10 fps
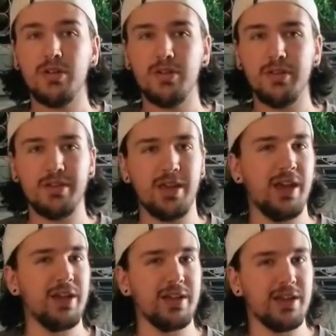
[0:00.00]
you
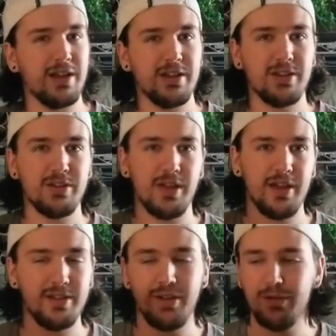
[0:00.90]
can't get
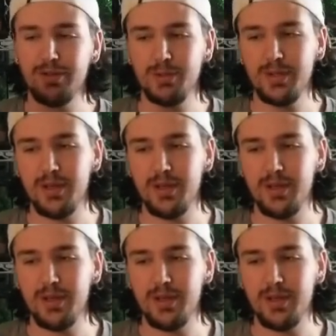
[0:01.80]
at Dollar Tree.